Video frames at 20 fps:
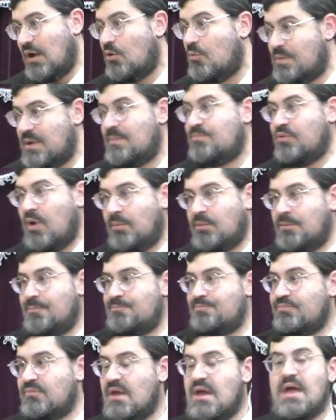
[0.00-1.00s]
will be a problem.
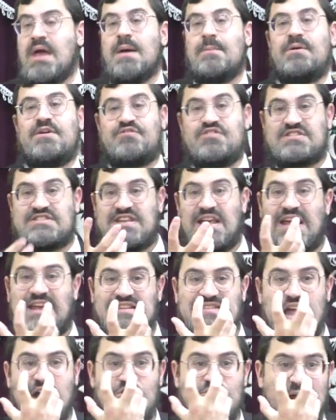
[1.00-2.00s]
But if the sink is
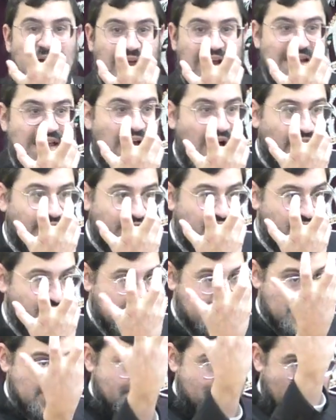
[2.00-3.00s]
directly under the
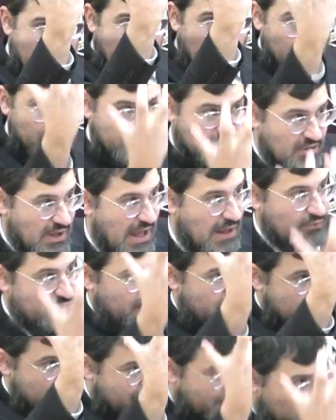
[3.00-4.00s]
spout, under
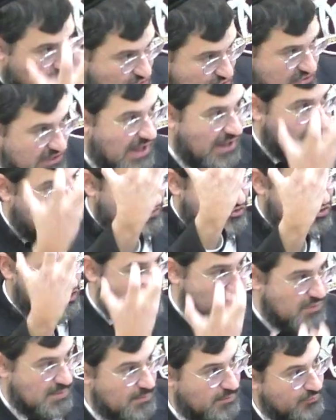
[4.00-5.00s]
the faucet, under the
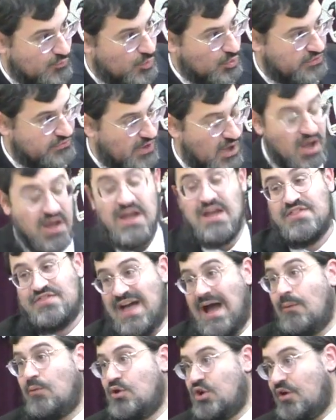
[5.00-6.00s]
stream of water,
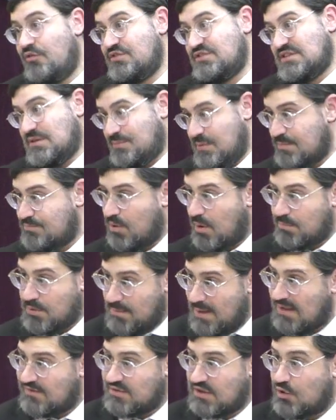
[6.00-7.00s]
that will obviously be
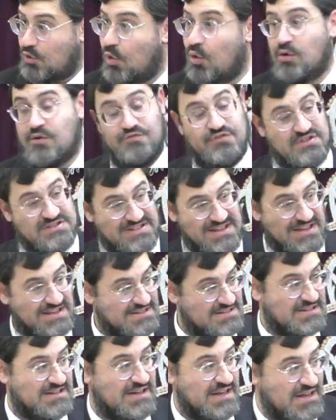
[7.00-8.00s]
problematic. Or if the sink
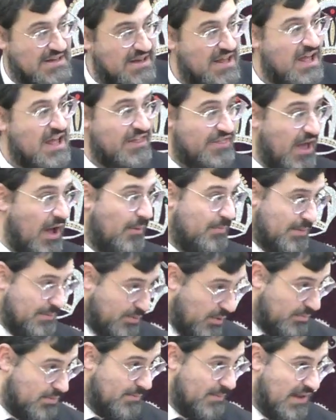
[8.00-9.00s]
is clean, that will be
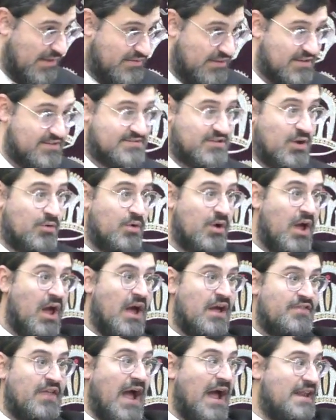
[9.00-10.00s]
problematic. So
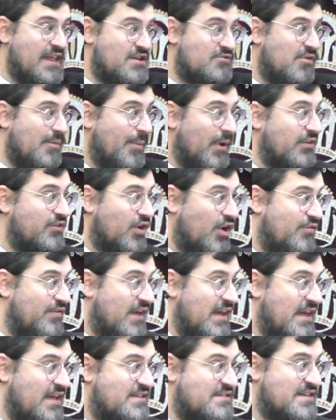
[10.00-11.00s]
the Heiliger Rabbot over
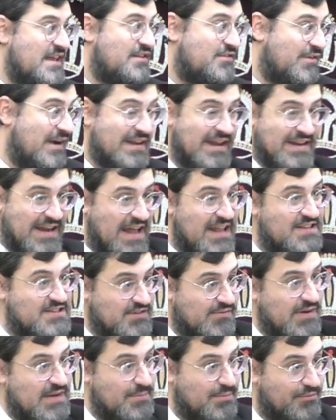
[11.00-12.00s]
here said already in Eitz
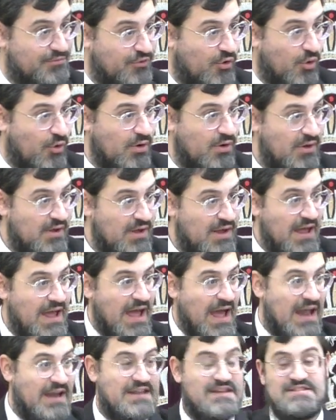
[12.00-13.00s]
already before,
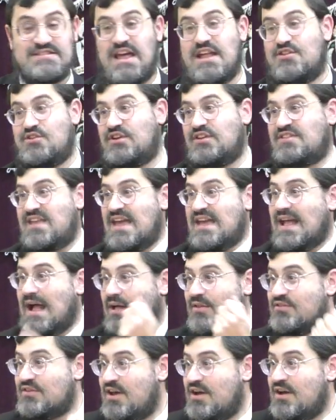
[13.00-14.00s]
and he said you could take
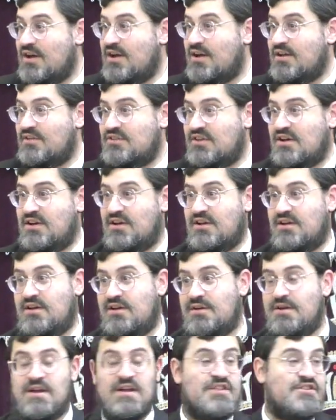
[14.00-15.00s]
out
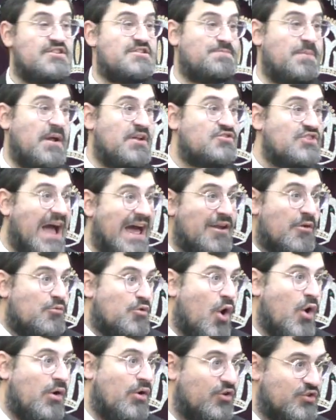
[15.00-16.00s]
the sponge. I don't
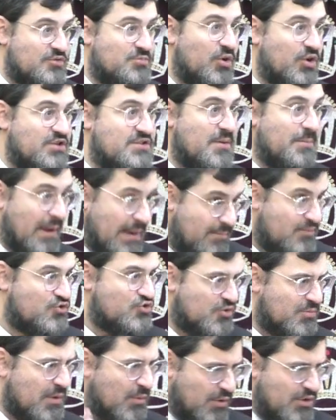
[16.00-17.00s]
know Hilchos Moktzah, but I'm
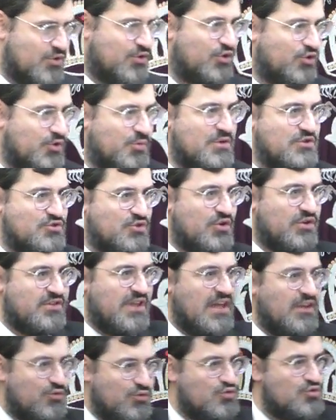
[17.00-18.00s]
assuming what you could do is you could
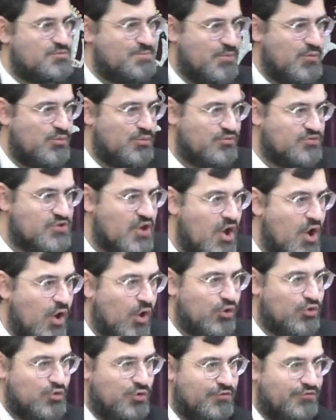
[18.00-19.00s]
take 2 spoons
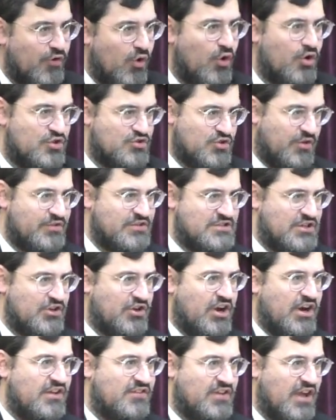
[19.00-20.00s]
or 2 forks. Obviously you're
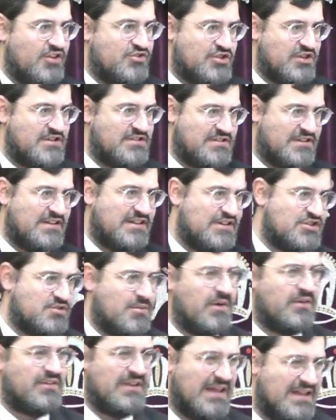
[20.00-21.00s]
not going to touch it because the Klisha
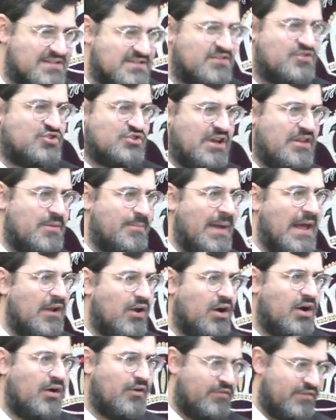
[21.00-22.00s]
Machtel is so Shan
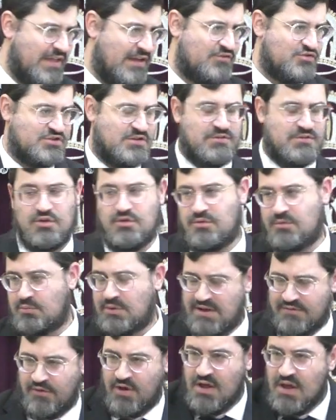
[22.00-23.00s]
Be'alocha over there,
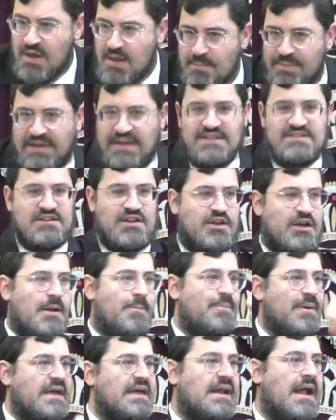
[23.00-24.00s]
whatever. Because so you're going
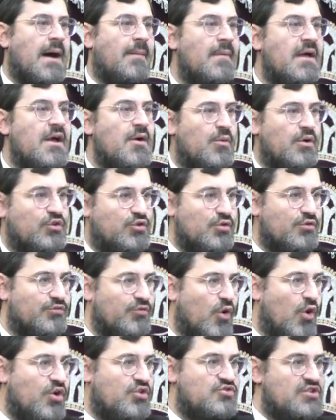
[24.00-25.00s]
to pick it up with 2
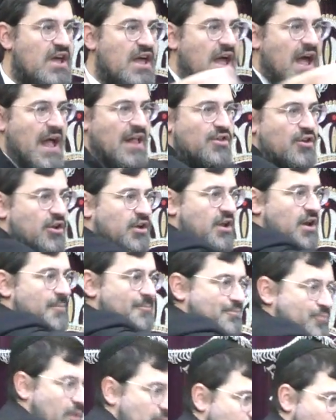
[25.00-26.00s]
forks and you're going to
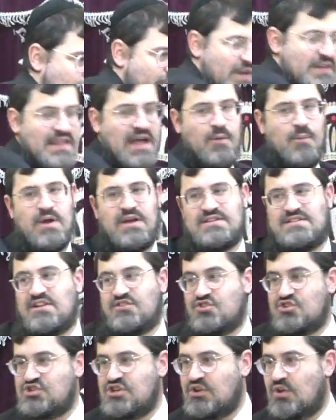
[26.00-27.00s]
move it in that way because
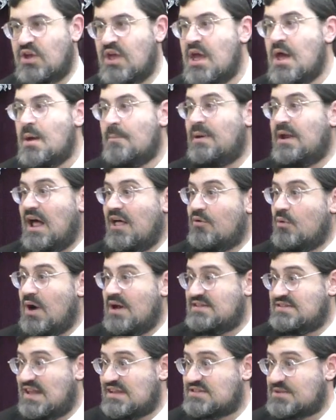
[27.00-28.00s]
that's a shinoi. But
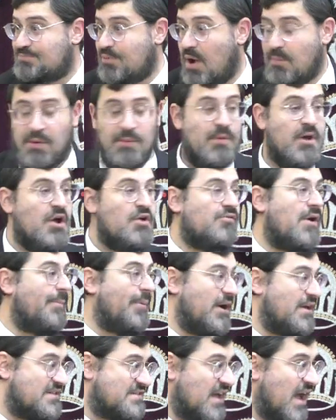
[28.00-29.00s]
otherwise that's a problem.
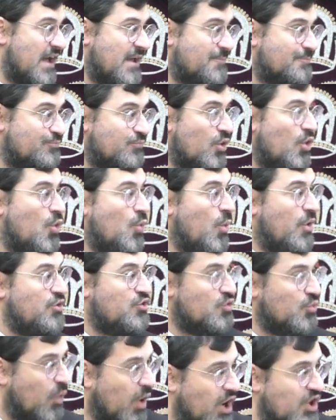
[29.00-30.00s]
Rabbi say, when
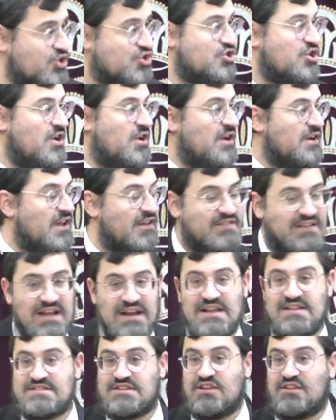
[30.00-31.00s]
you wash the
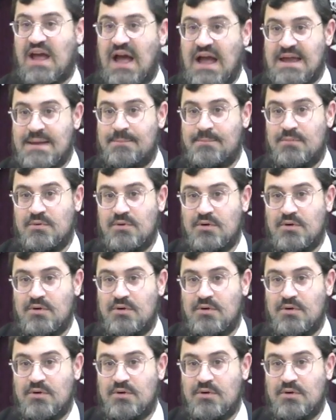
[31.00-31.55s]
tilis yadayim,